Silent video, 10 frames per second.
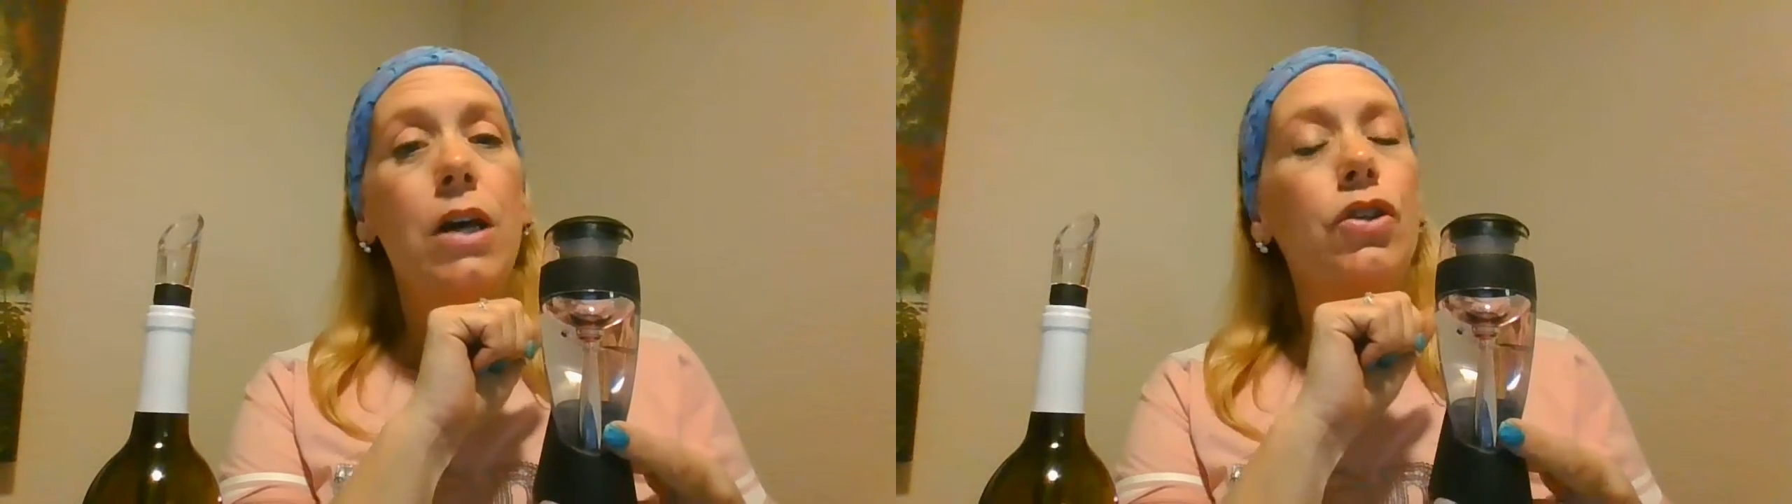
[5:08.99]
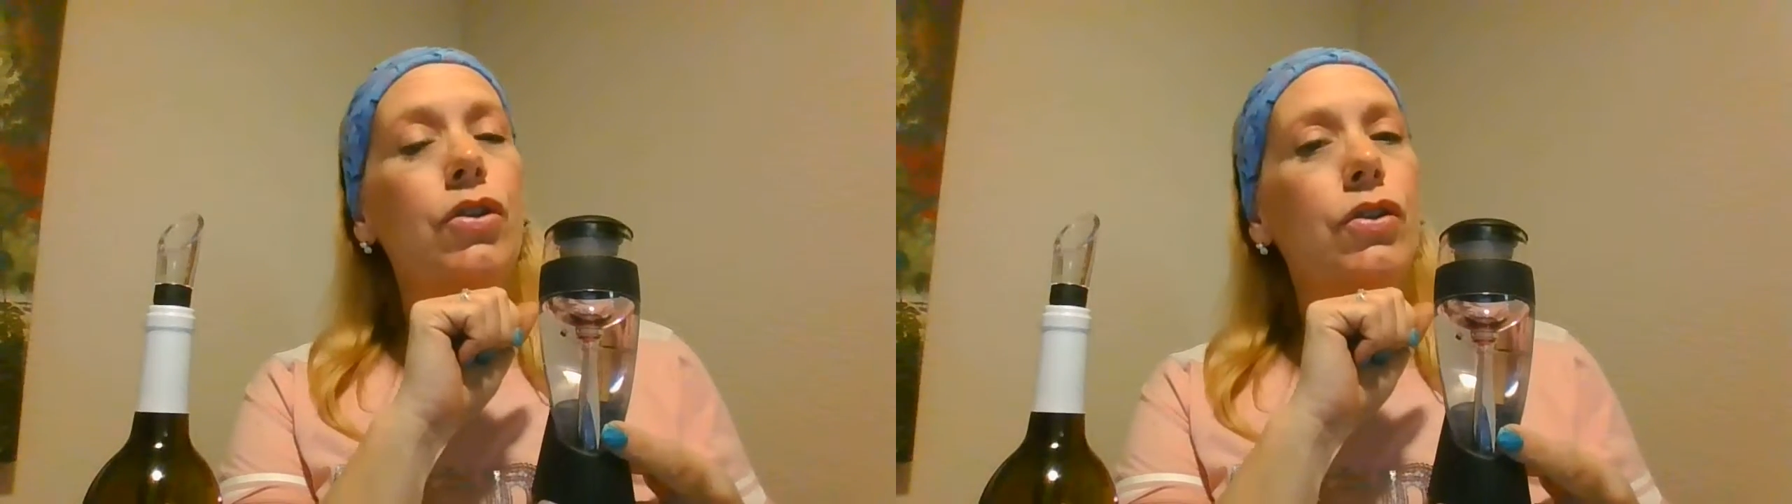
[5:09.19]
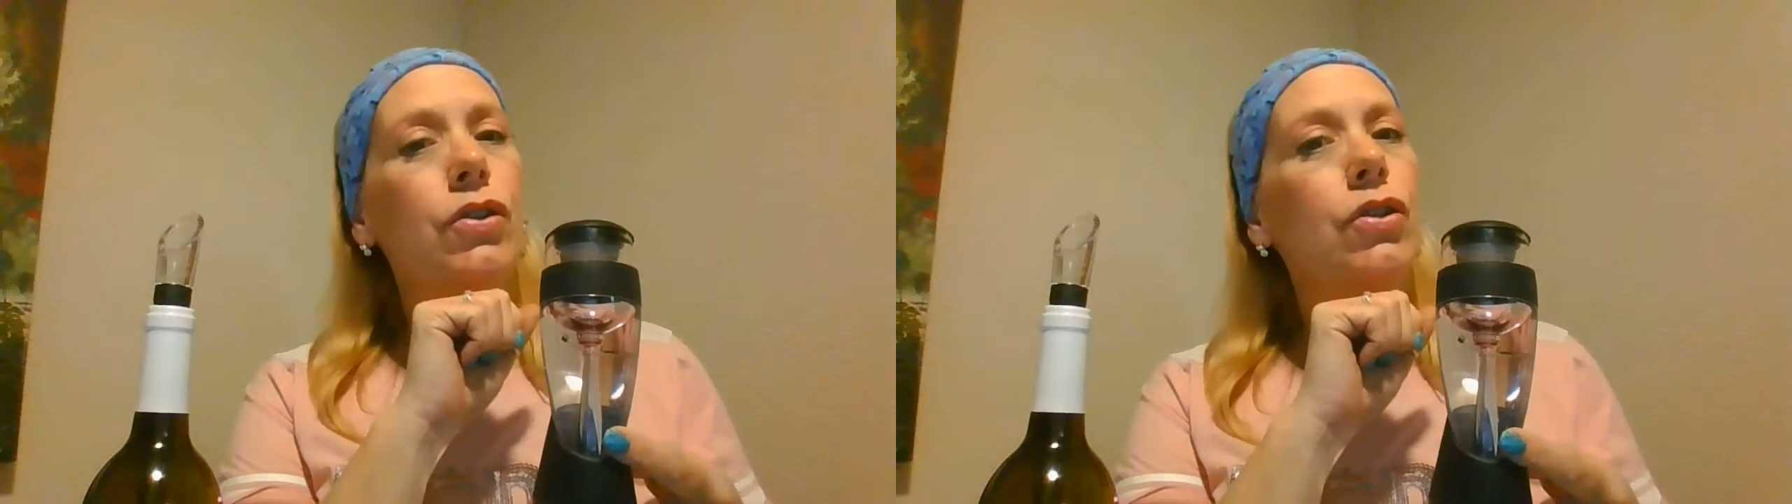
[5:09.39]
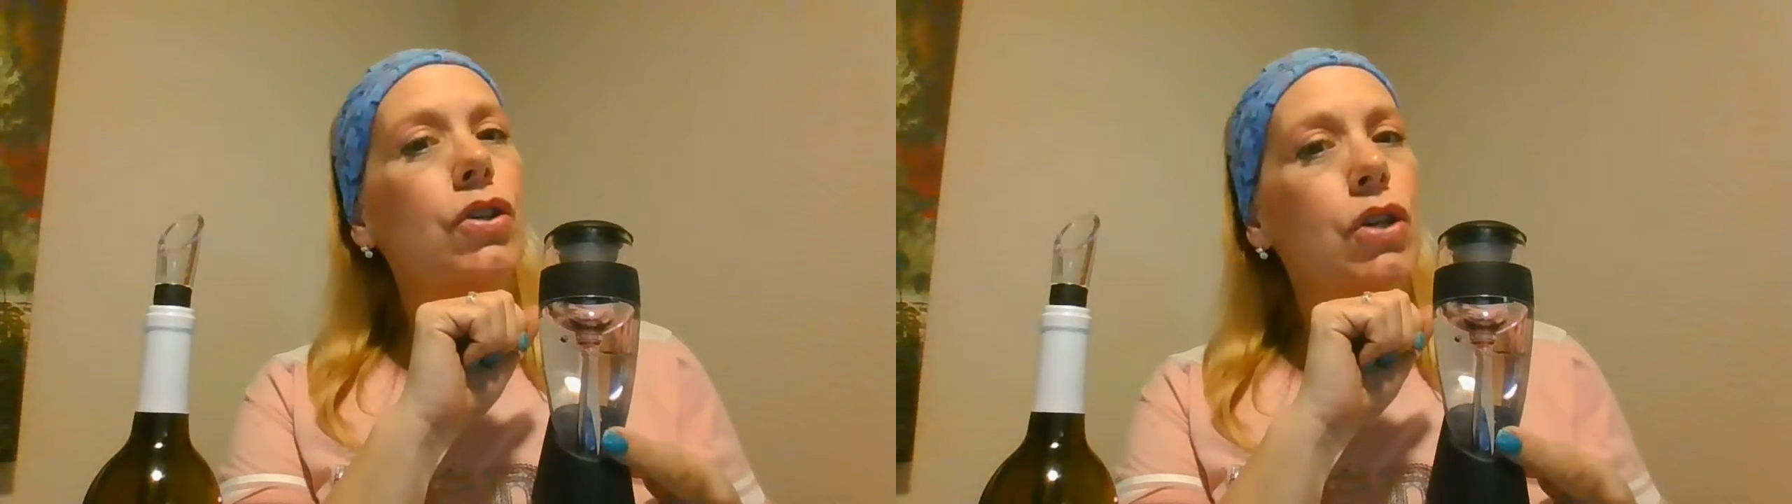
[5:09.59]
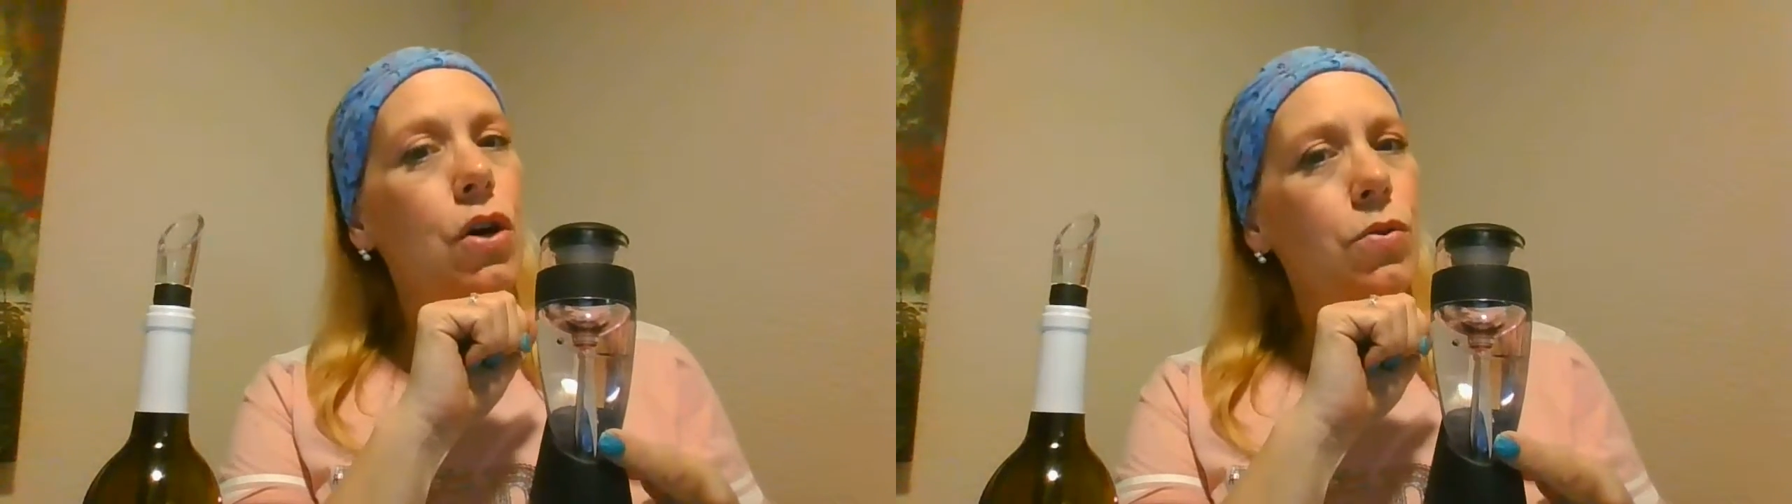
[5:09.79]
Just
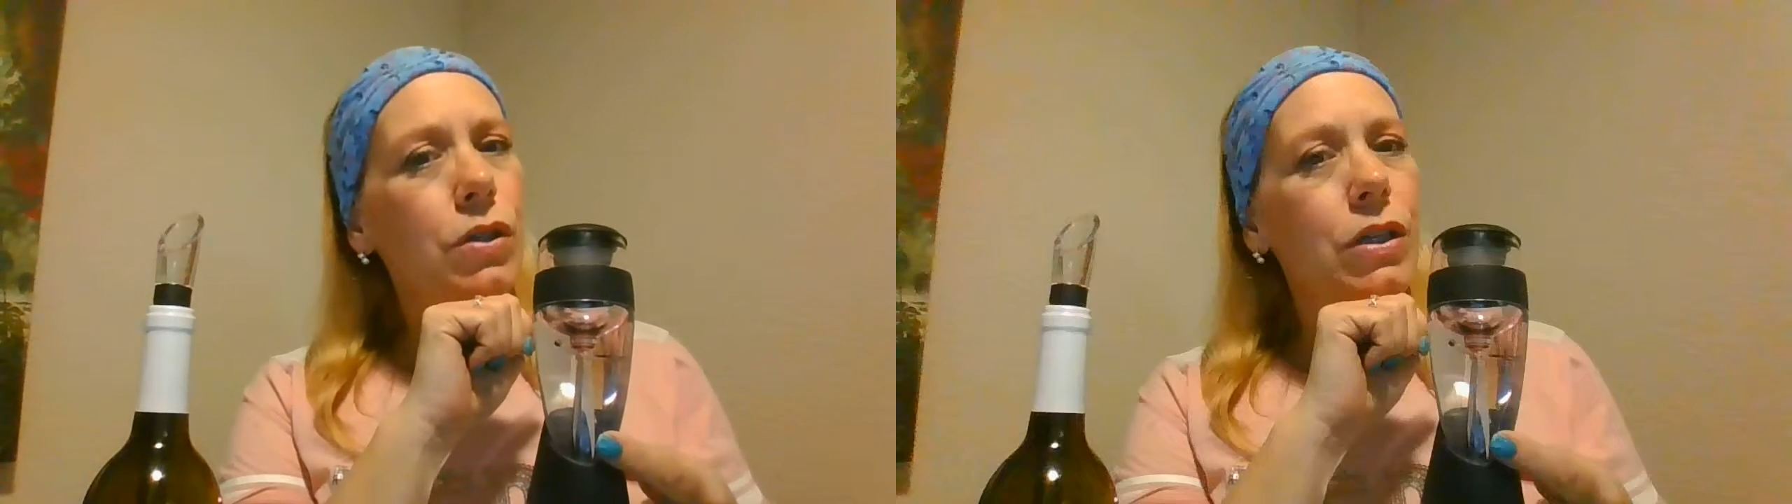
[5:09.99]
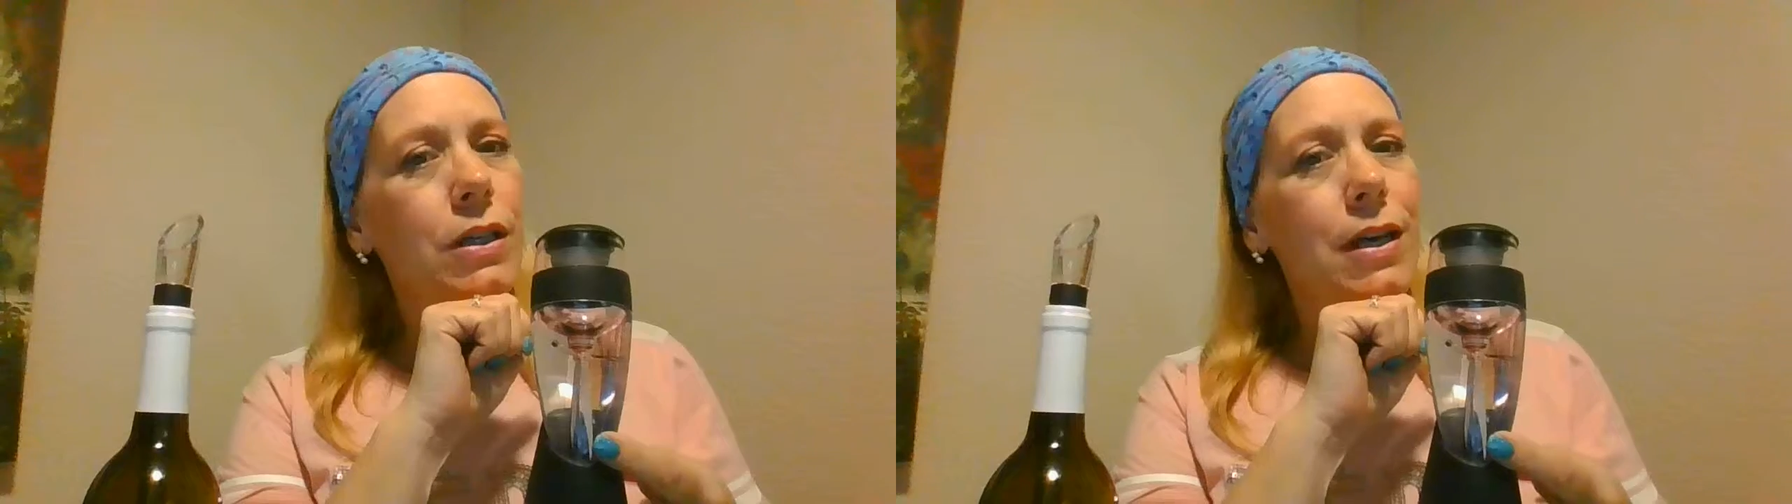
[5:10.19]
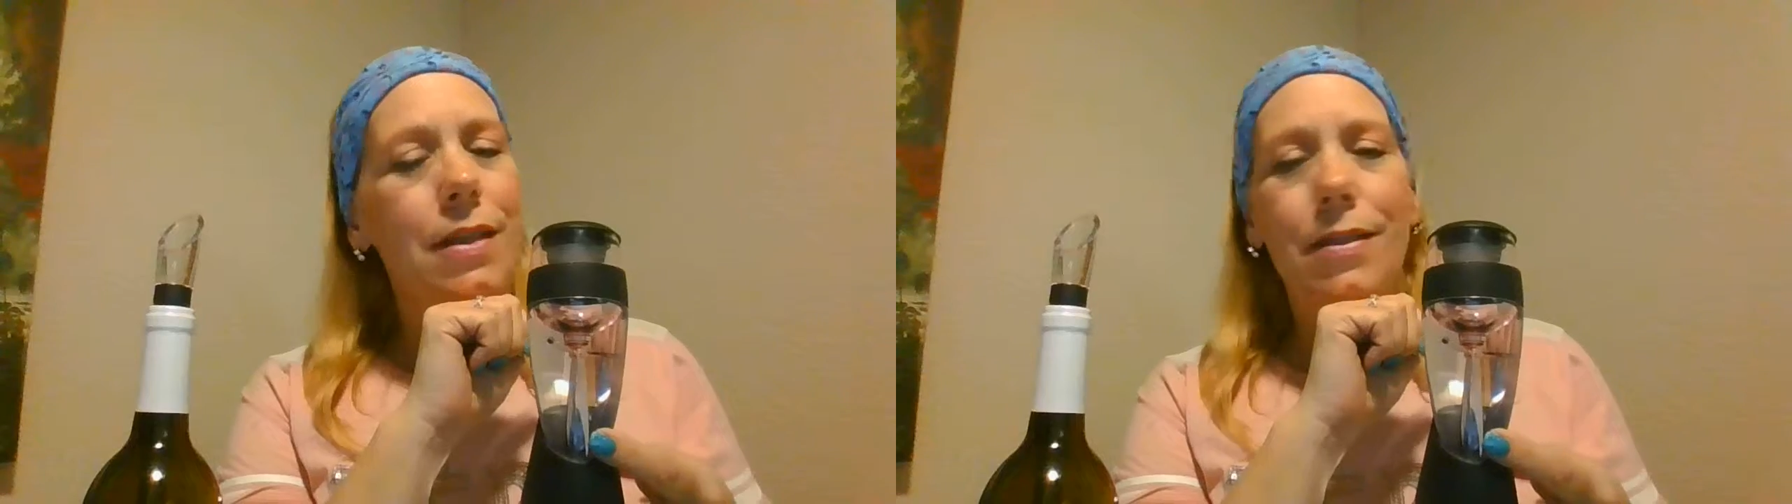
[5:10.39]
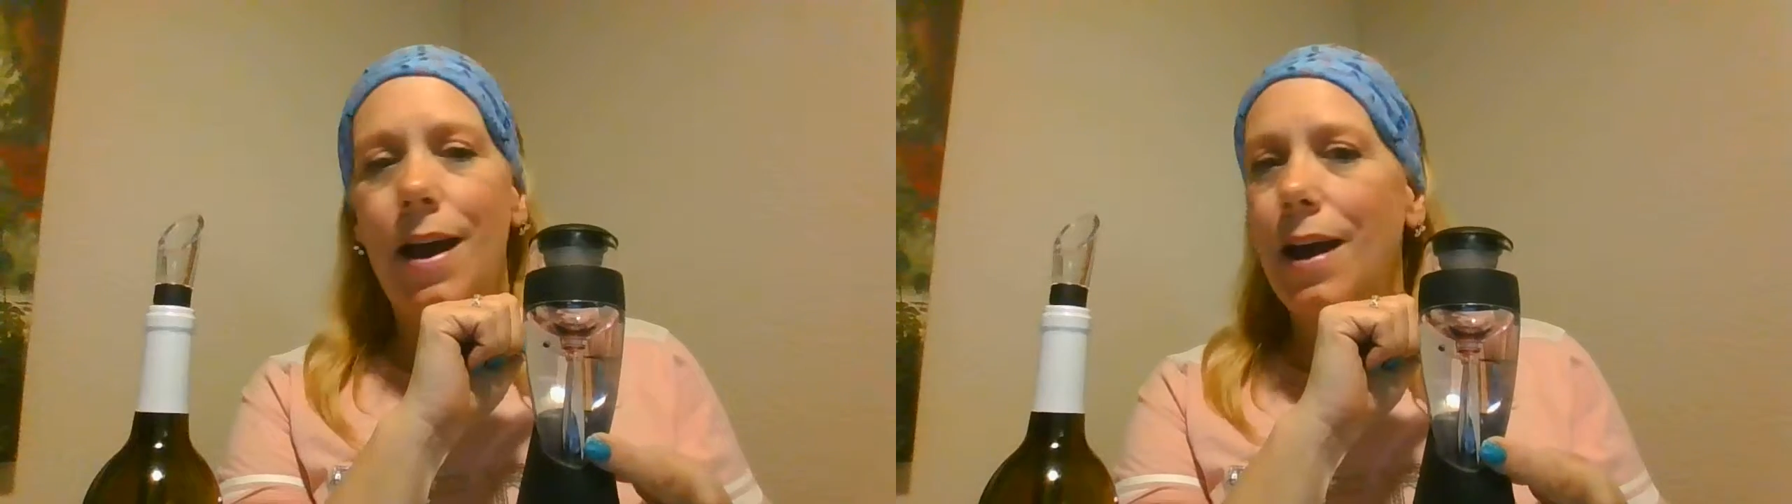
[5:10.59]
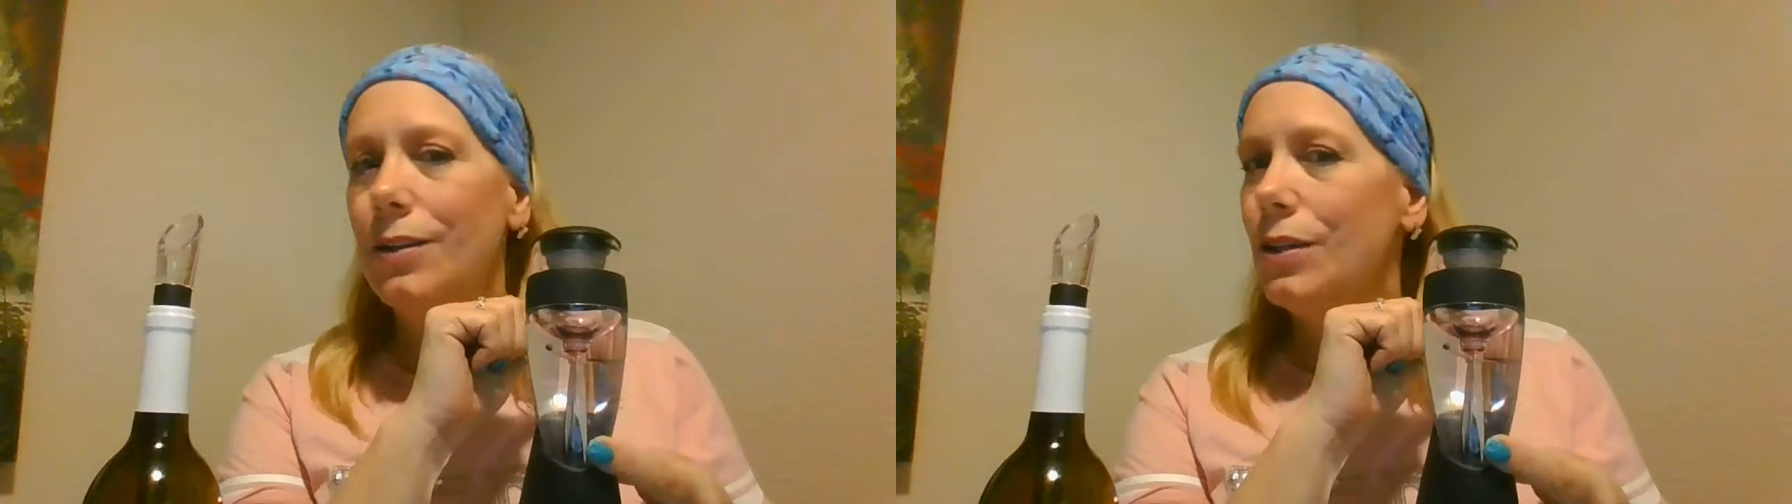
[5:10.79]
note
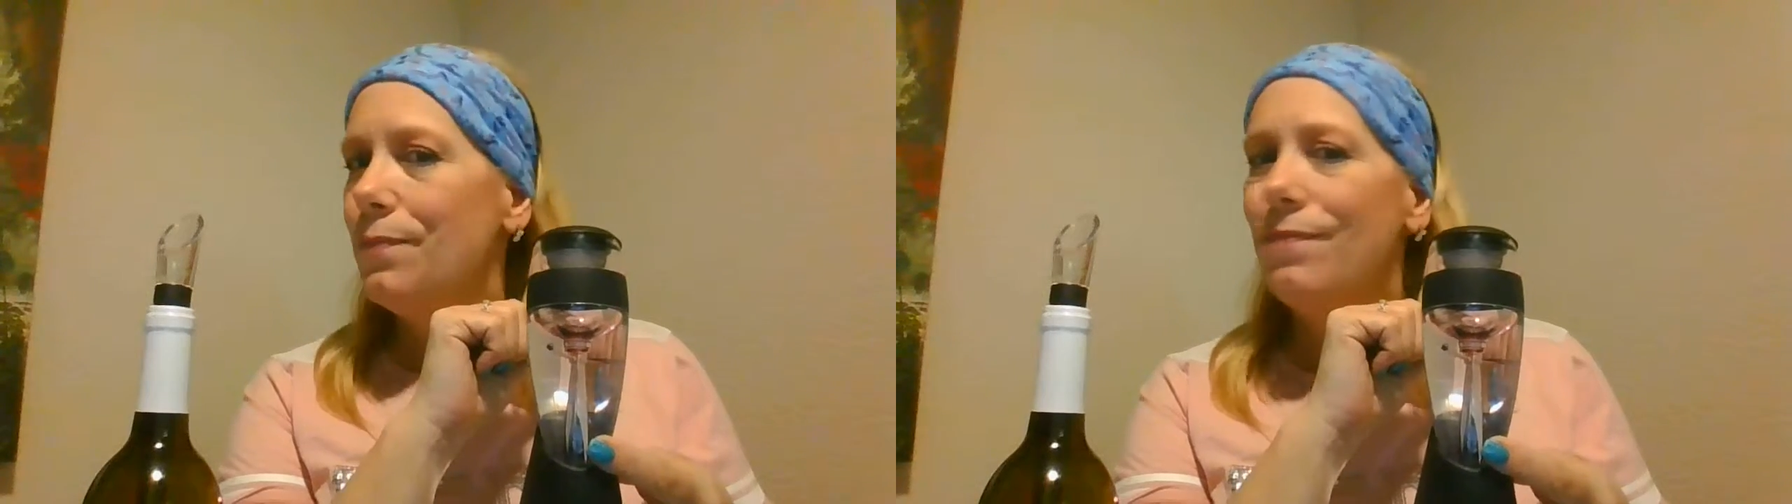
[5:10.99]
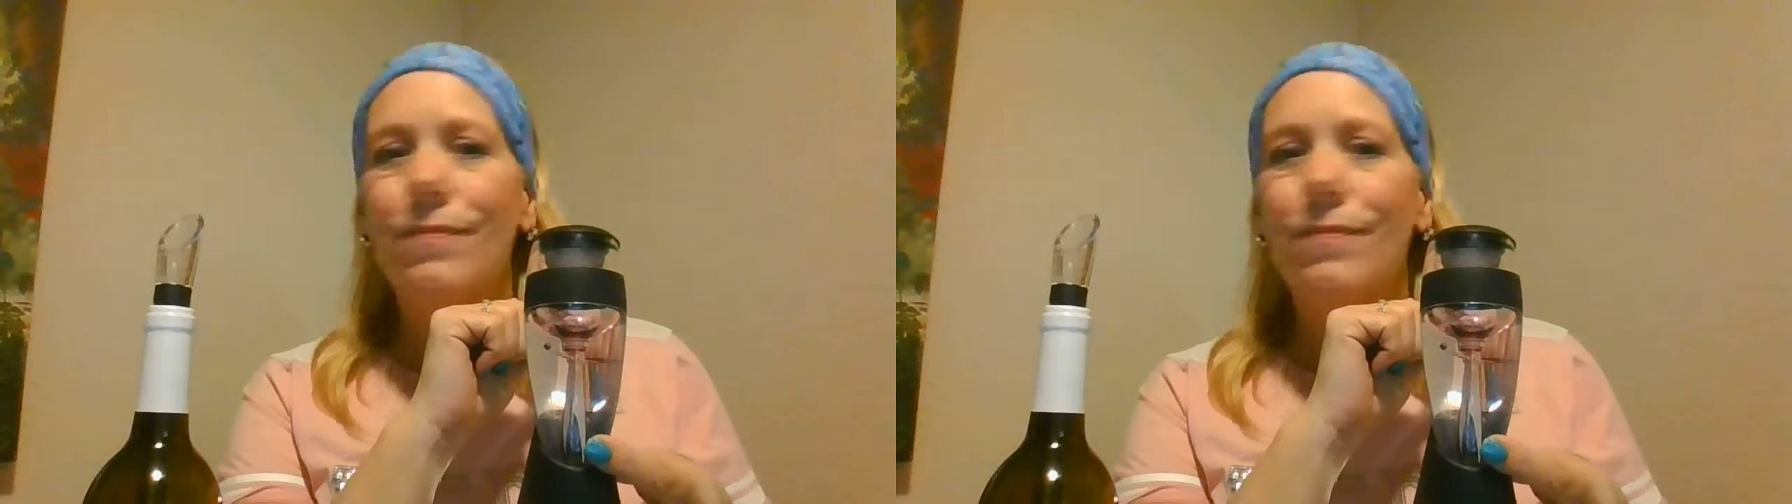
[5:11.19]
that